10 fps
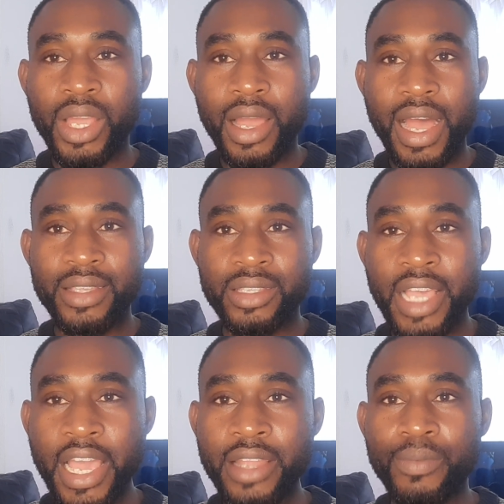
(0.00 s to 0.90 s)

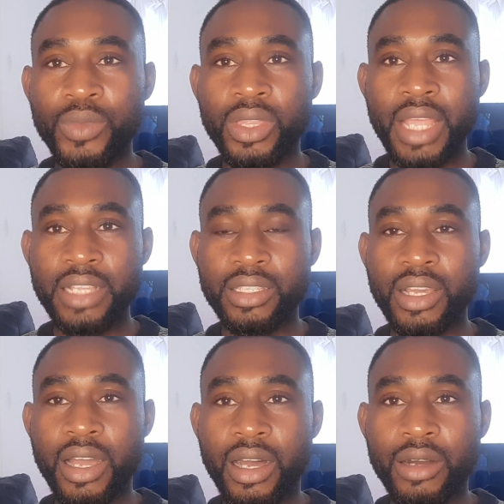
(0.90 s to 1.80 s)
assign that
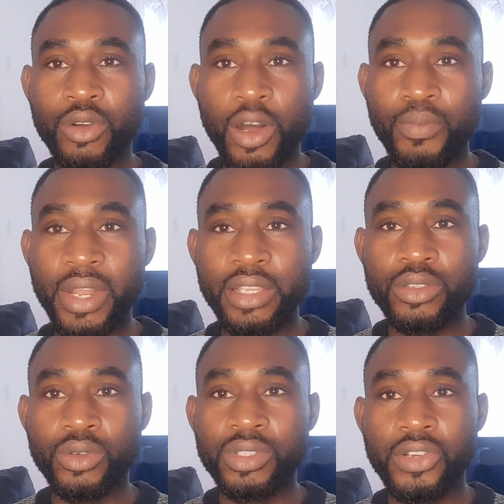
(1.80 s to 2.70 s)
complaint
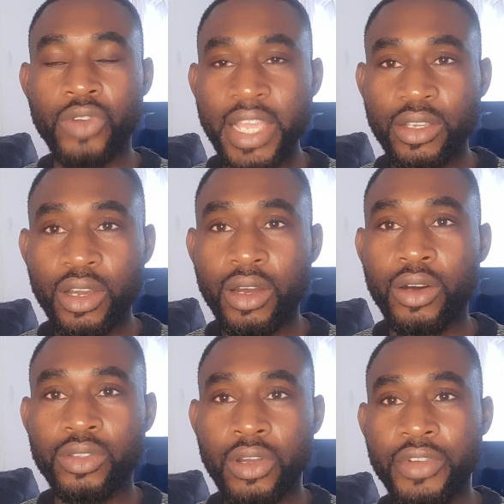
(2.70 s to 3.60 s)
to the right
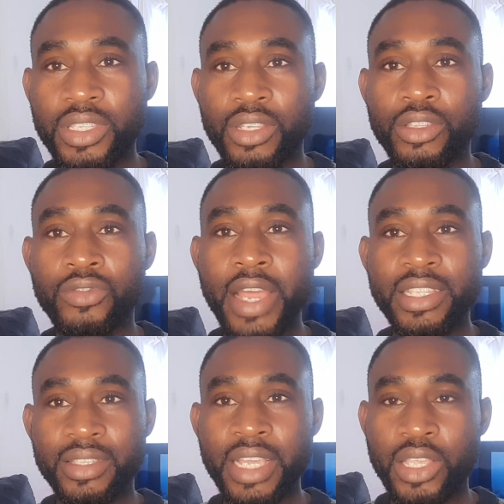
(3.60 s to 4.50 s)
authority, the
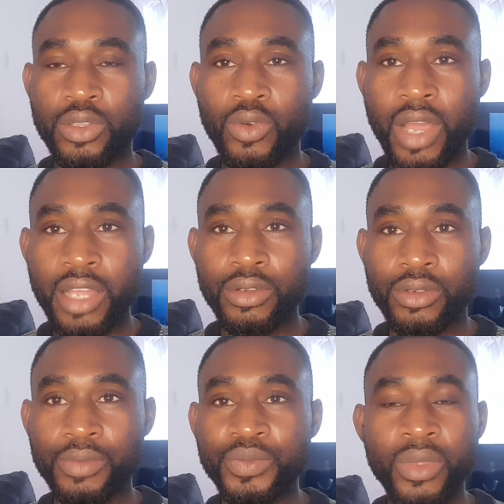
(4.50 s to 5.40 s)
right desk to
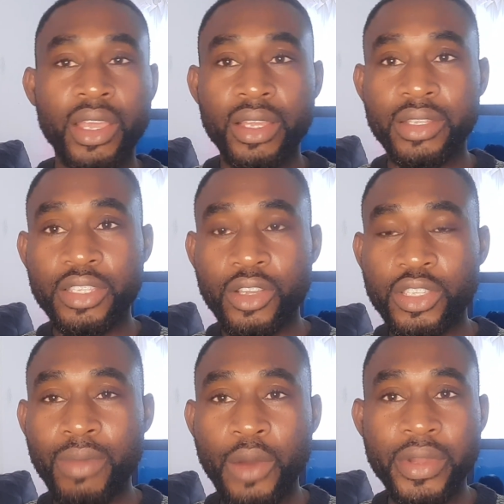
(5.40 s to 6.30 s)
handle. This
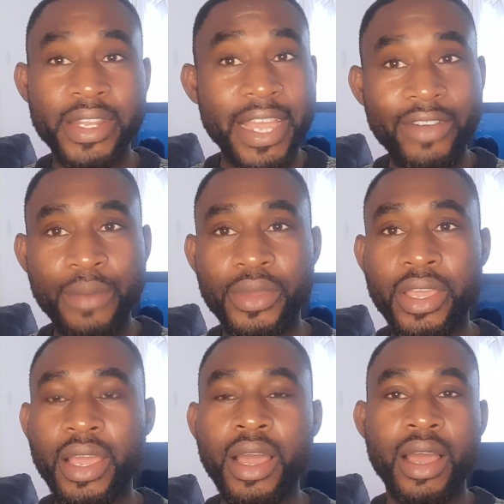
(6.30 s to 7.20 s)
customer will never
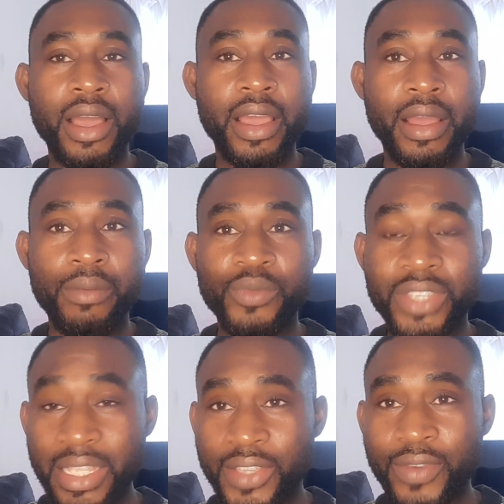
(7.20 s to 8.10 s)
be
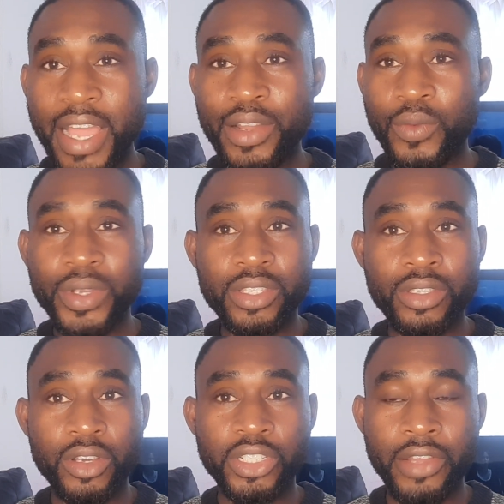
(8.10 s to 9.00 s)
satisfied with
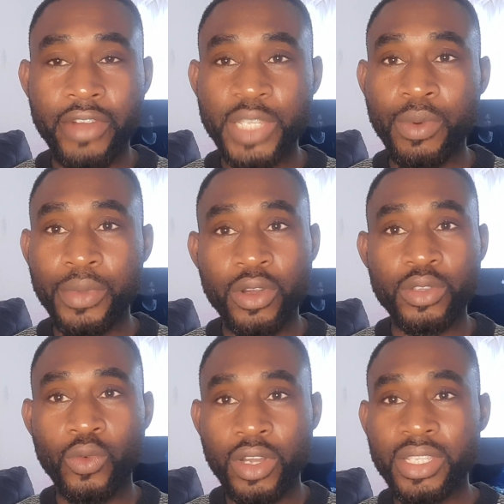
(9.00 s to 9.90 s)
such a response, because
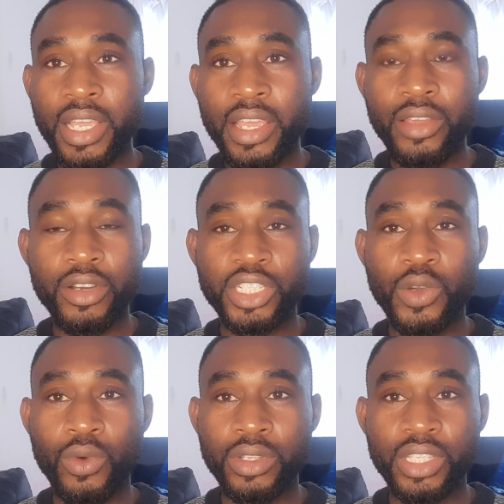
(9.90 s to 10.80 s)
what he or she
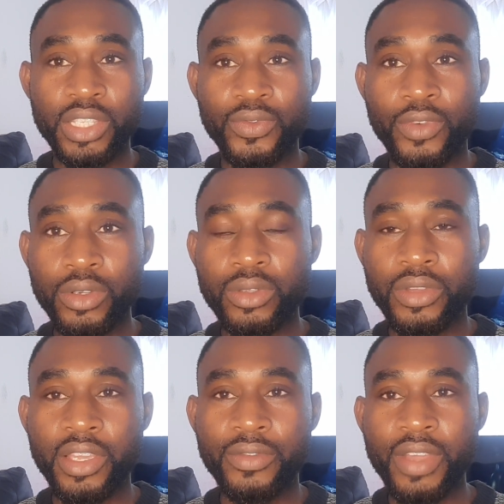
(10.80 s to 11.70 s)
wants is for you to
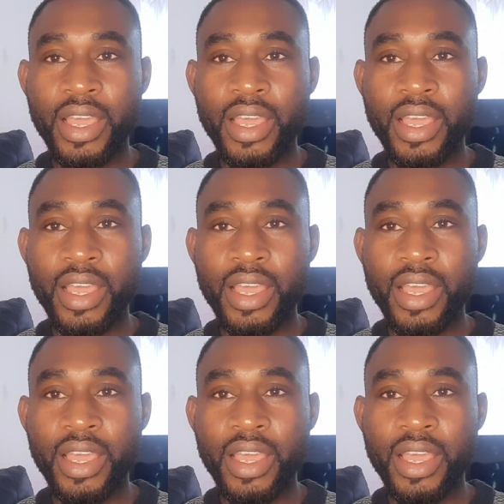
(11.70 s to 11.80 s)
give